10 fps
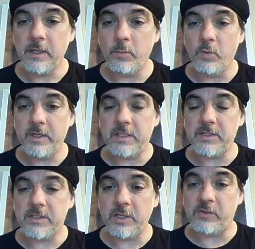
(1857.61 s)
And what
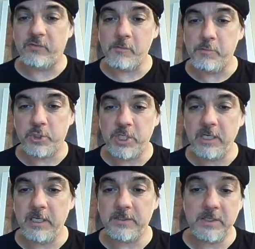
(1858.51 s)
this does for
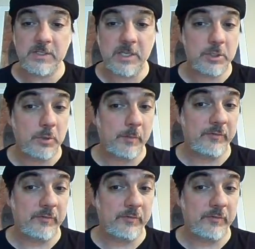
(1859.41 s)
Puccini is he sets you